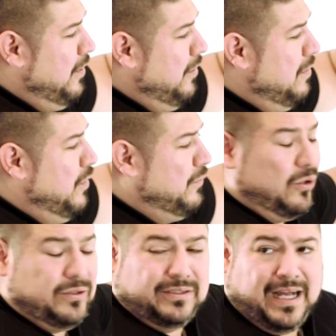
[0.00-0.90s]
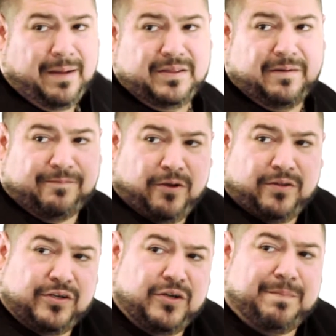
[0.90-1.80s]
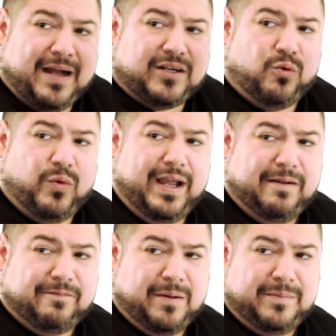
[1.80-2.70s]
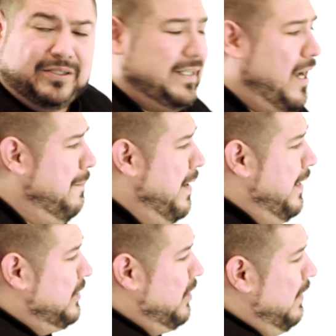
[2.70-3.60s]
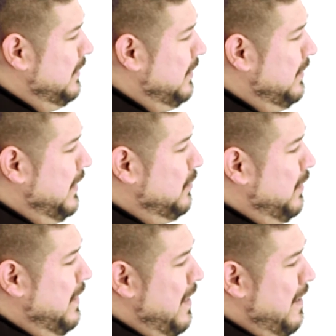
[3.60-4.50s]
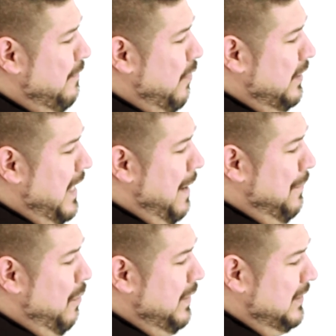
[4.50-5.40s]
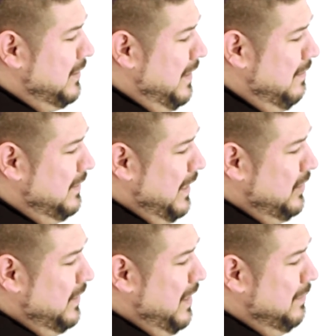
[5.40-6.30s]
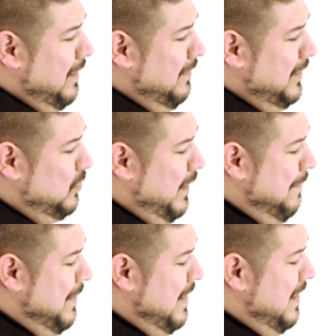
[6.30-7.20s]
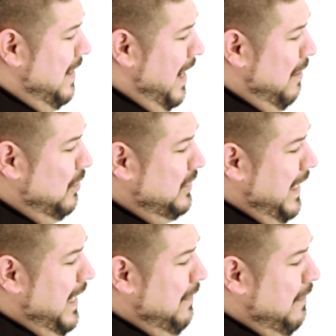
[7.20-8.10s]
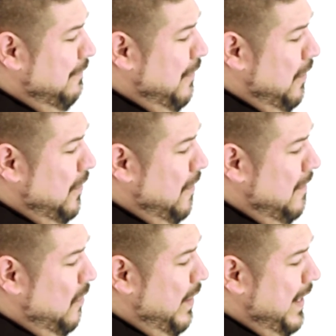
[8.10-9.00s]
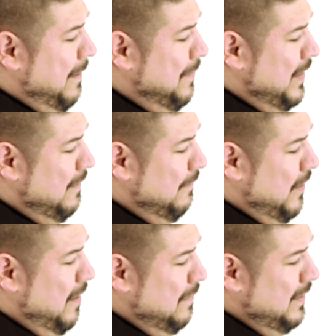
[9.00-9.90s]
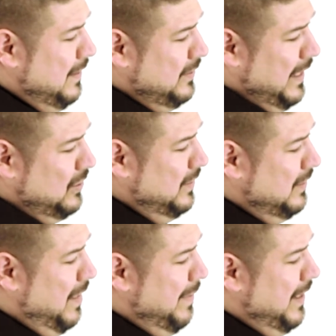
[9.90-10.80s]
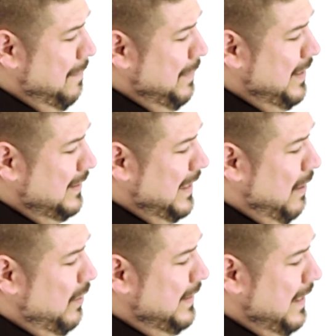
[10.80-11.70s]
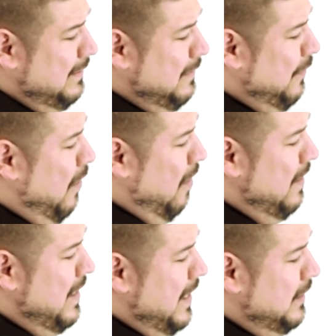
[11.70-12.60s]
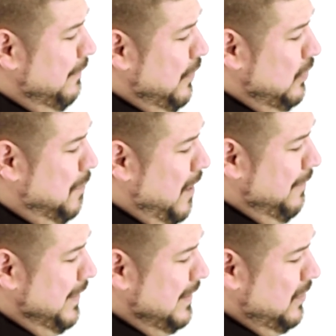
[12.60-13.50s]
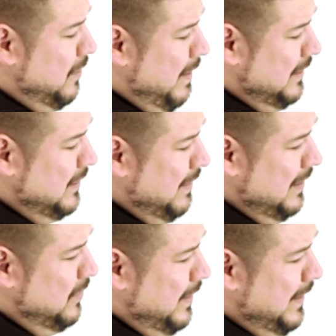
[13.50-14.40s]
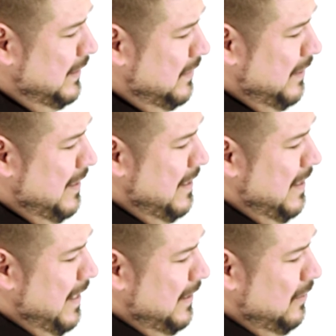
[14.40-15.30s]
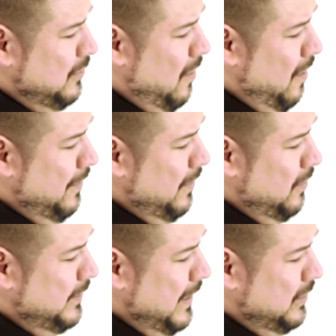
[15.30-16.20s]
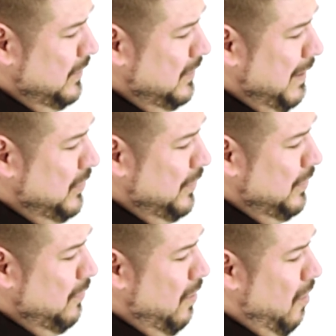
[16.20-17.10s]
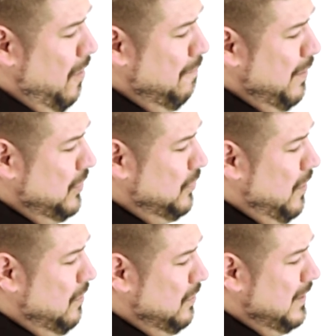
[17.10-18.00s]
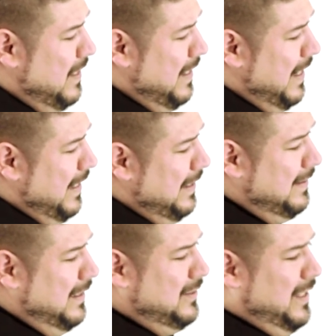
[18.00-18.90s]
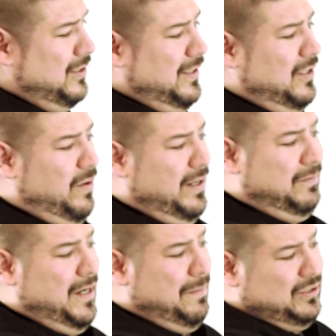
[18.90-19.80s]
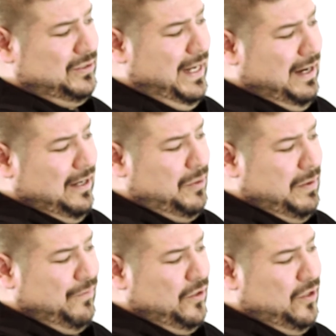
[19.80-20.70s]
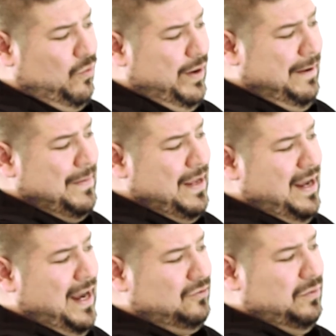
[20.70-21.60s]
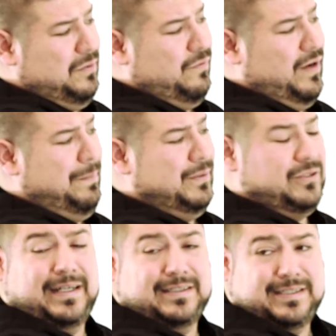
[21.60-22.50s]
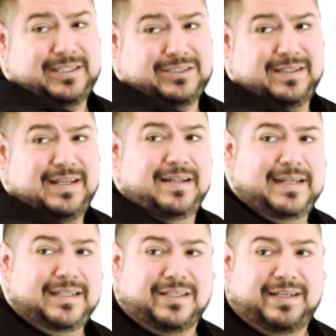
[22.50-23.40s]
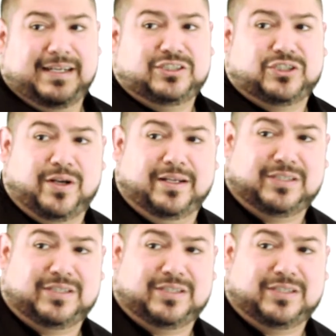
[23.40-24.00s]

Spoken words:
you move towards the top, the further you back away from your scalp area. So let's use this one. For example, when this section comes out this way, I will stay even further away from the section coming up because I want that to fall and to fuse perfect into the rest of it, into the ends of it. And you draw your little sections, make sure you do long brush strokes and get that section going up there, but stay a little bit further away as we move up into that section. That's going to ensure that you